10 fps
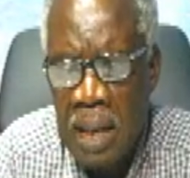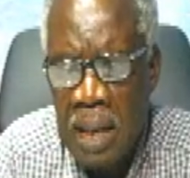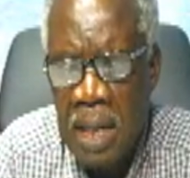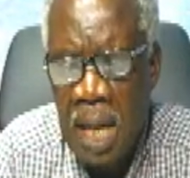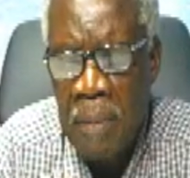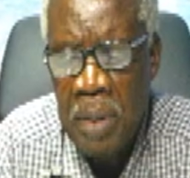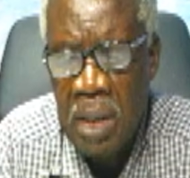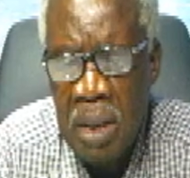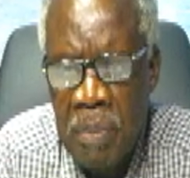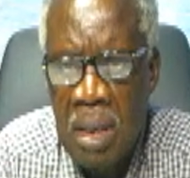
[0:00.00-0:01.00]
ana me
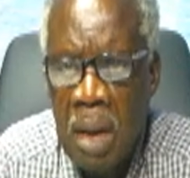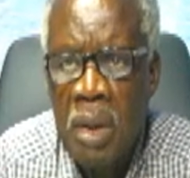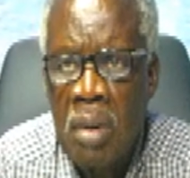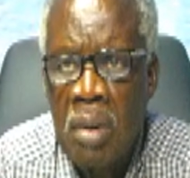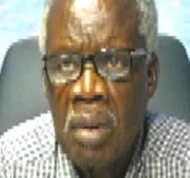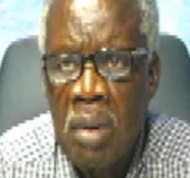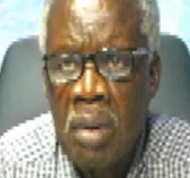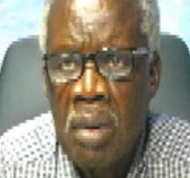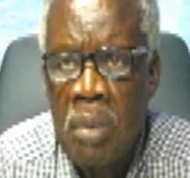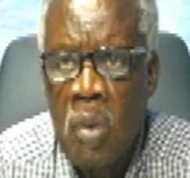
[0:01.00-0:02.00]
dibibi na
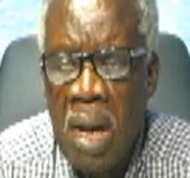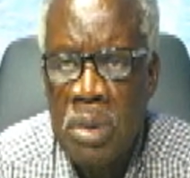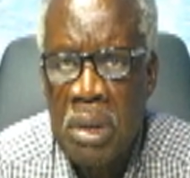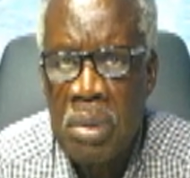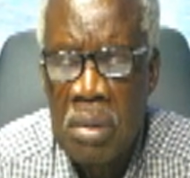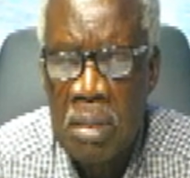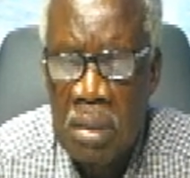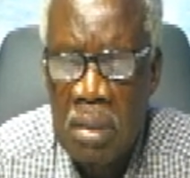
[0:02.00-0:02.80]
me kwa sorry o.